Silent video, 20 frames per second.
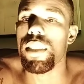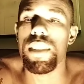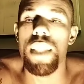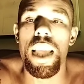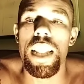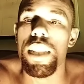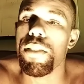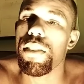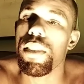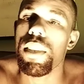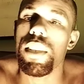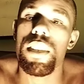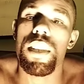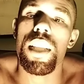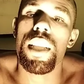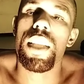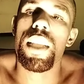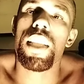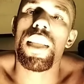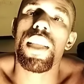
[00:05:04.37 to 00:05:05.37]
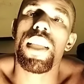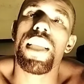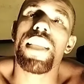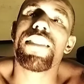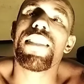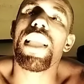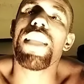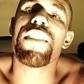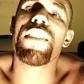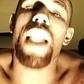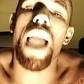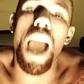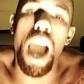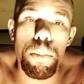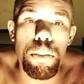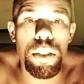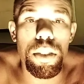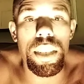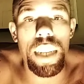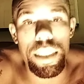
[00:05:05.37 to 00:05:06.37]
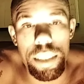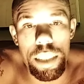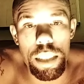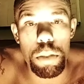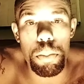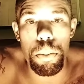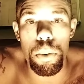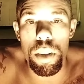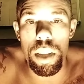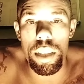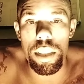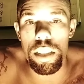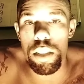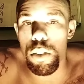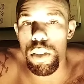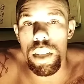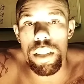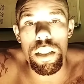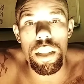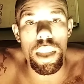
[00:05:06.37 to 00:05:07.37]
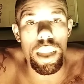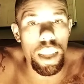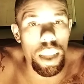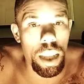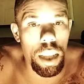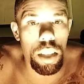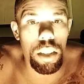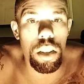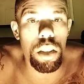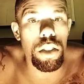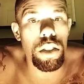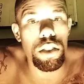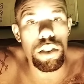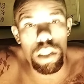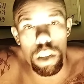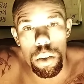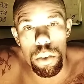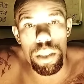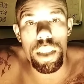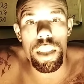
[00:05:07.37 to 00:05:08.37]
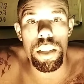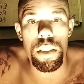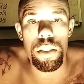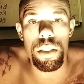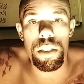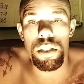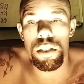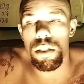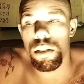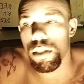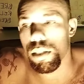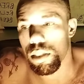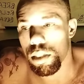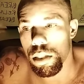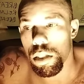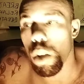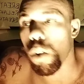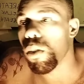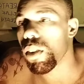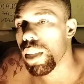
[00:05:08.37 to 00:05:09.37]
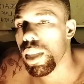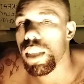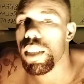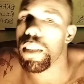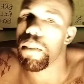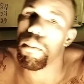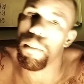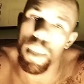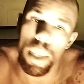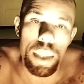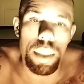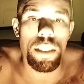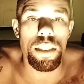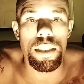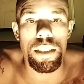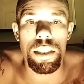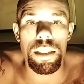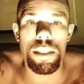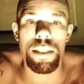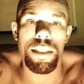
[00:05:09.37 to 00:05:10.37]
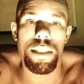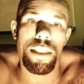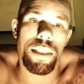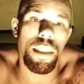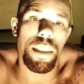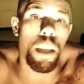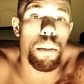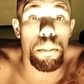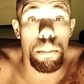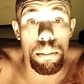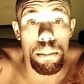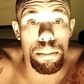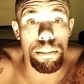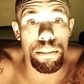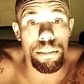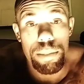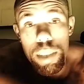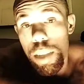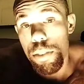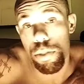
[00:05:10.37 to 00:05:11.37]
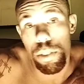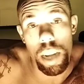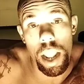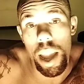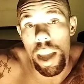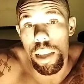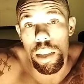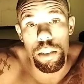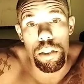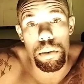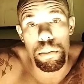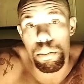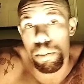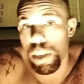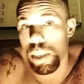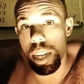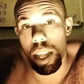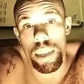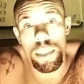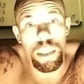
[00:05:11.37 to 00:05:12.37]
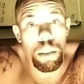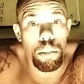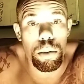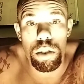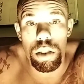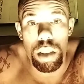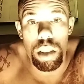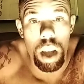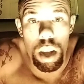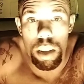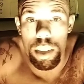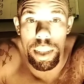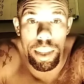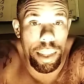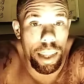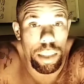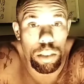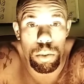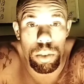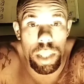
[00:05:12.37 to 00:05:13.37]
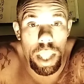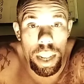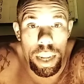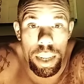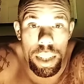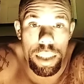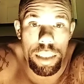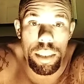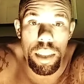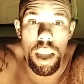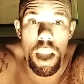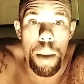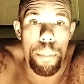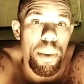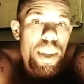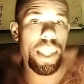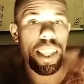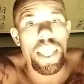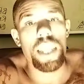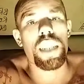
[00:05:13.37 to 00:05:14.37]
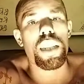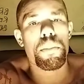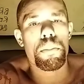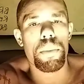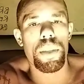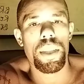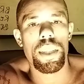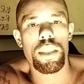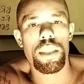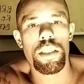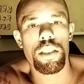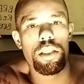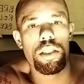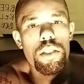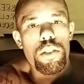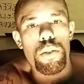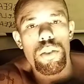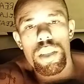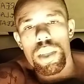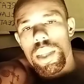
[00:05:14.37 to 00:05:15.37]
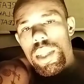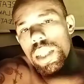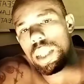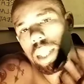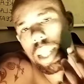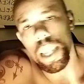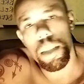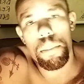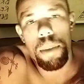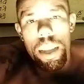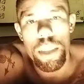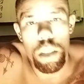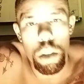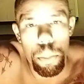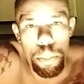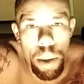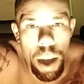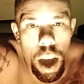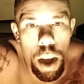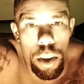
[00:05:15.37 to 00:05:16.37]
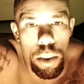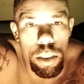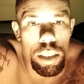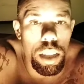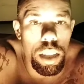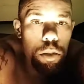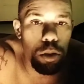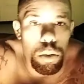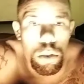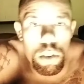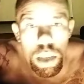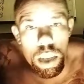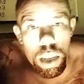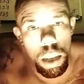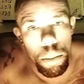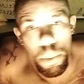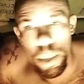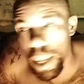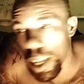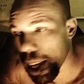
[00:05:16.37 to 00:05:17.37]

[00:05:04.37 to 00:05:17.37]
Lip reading: it's not even an option at this point. You either heal or you don't heal. Don't healing means something different. I ain't gonna bring that because I'm sure y'all can guess what that is. But healing means you can claim back your power, level up,